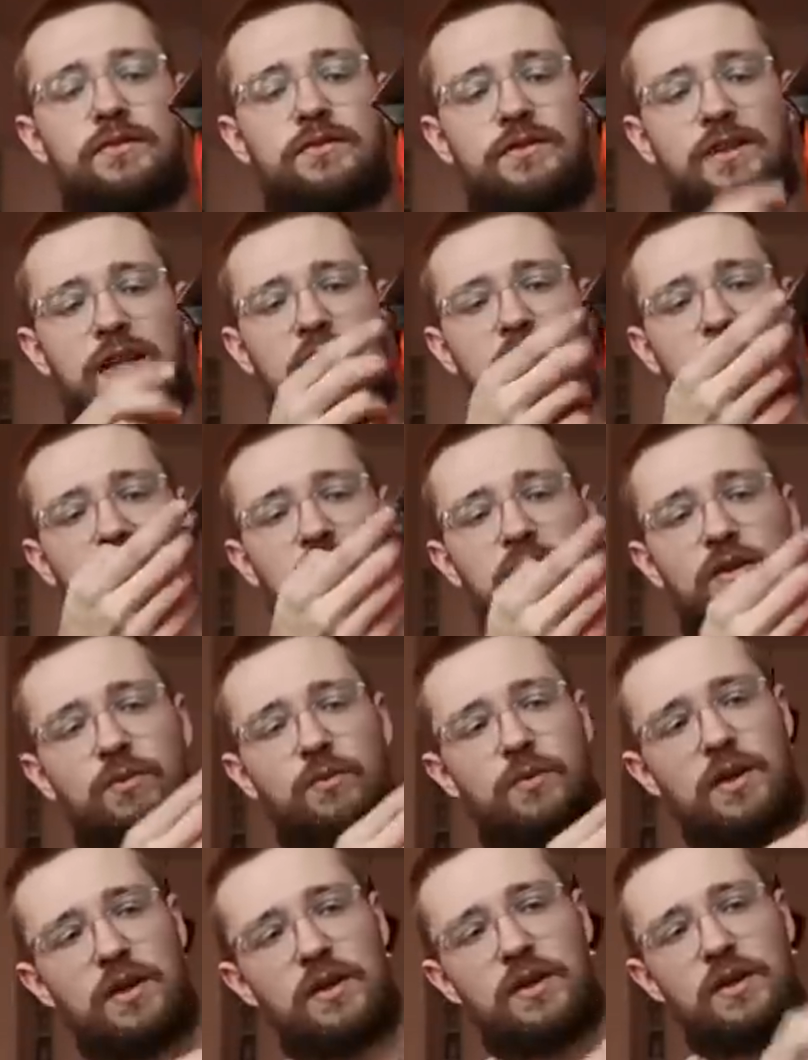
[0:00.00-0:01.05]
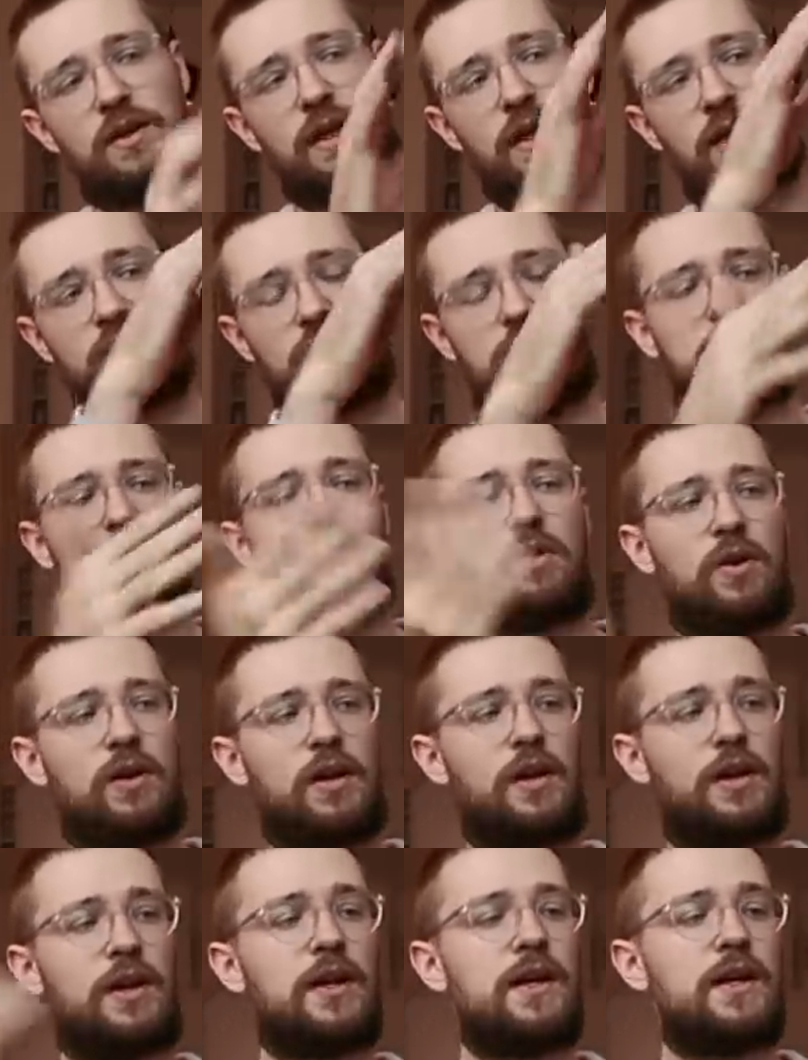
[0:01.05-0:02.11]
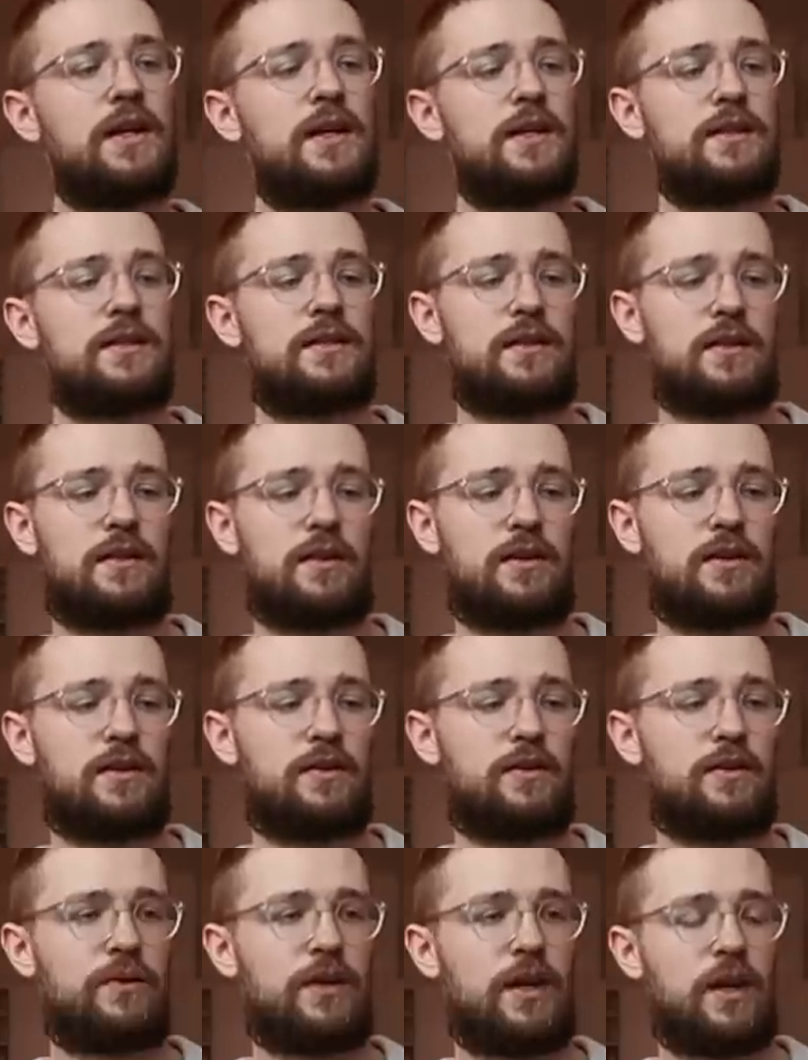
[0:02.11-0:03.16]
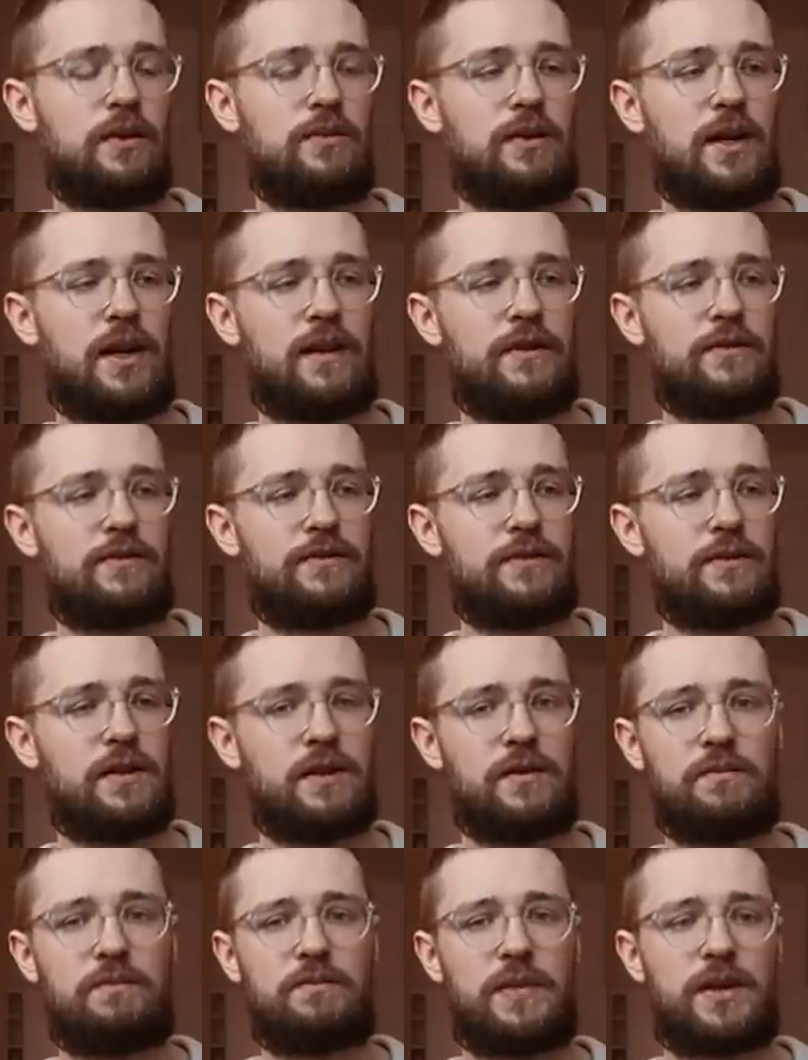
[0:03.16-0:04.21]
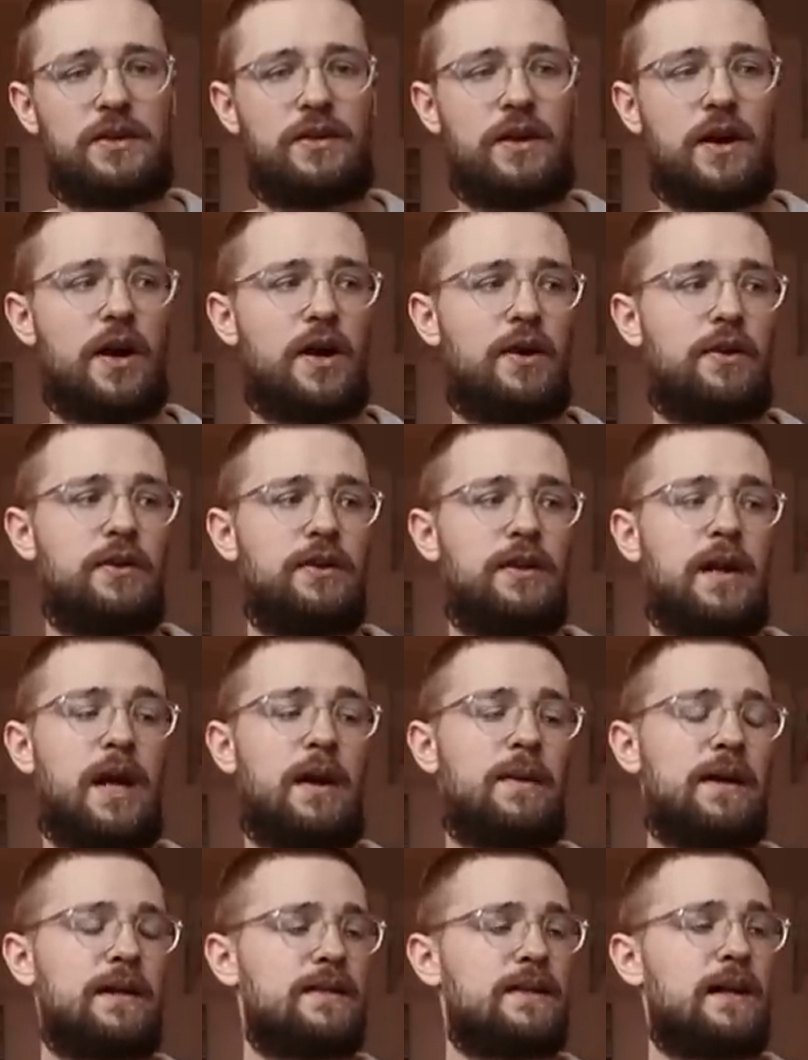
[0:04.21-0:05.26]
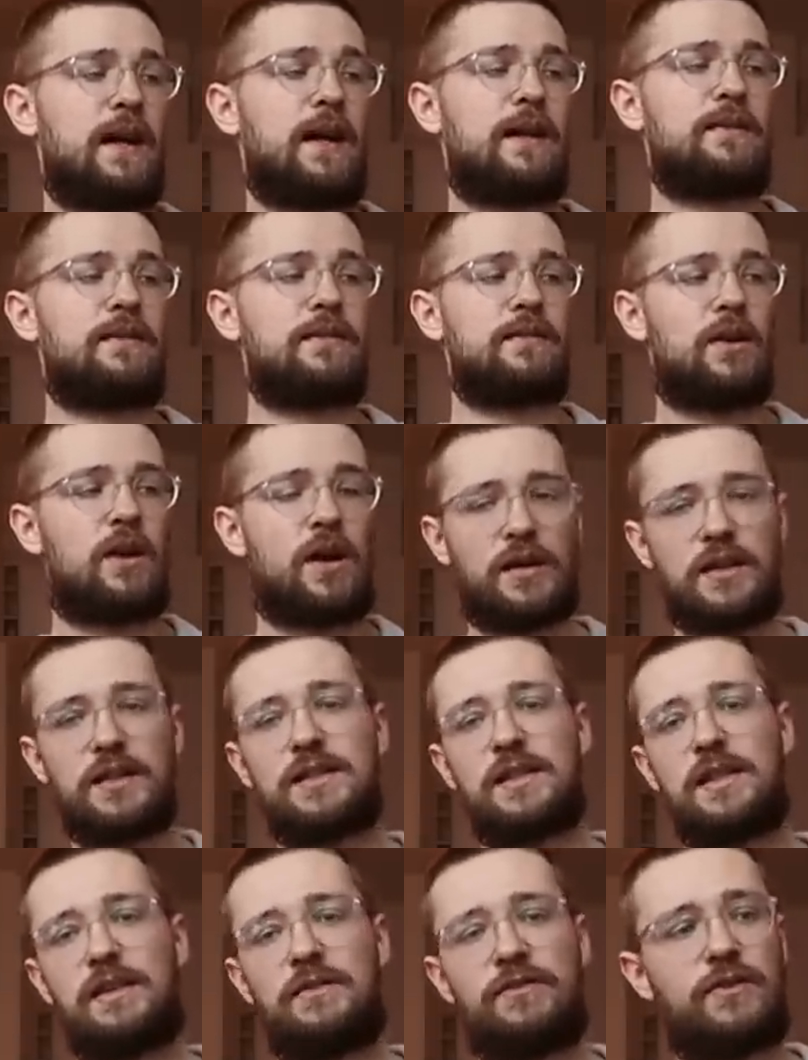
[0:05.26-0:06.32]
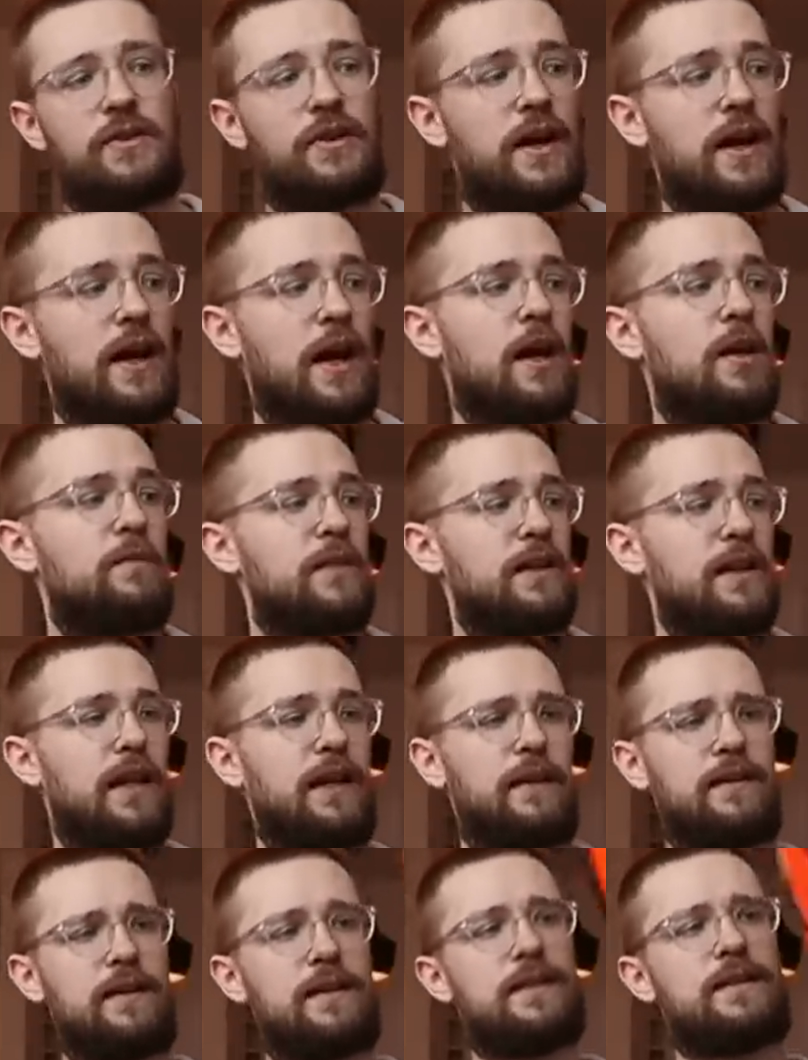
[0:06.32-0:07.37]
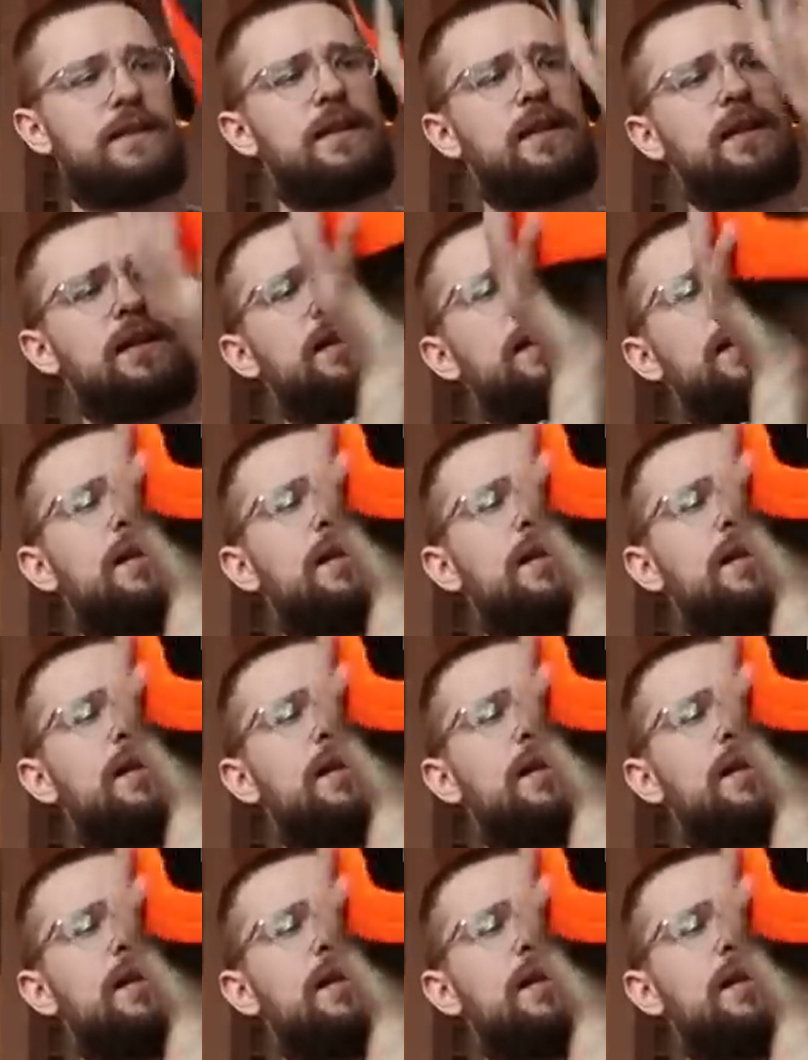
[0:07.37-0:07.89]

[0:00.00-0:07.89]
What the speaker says: flap in the rear, like the spoiler. So yeah, you have better aerodynamics. And honestly, for a helmet like this,